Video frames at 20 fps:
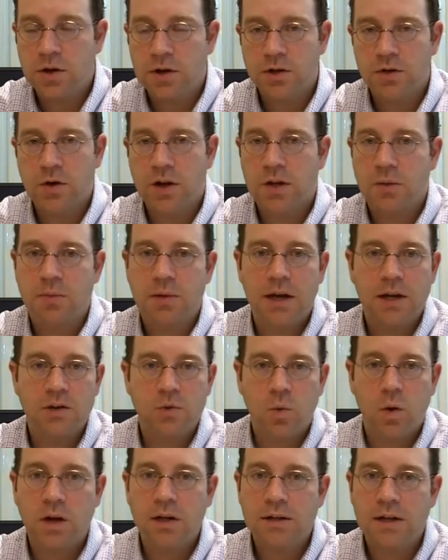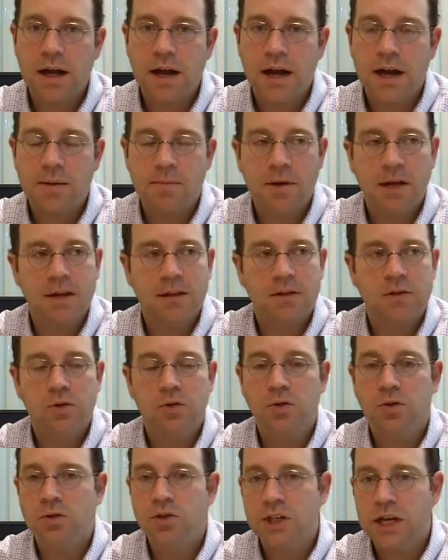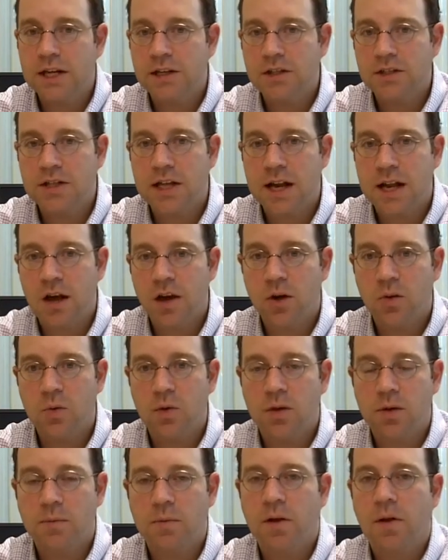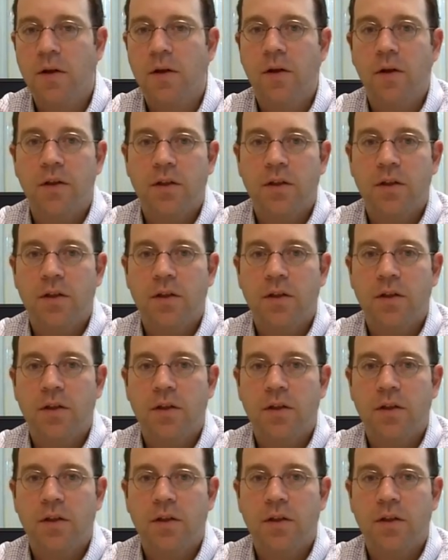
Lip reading: and you're on the page one time and Google changes that algorithm,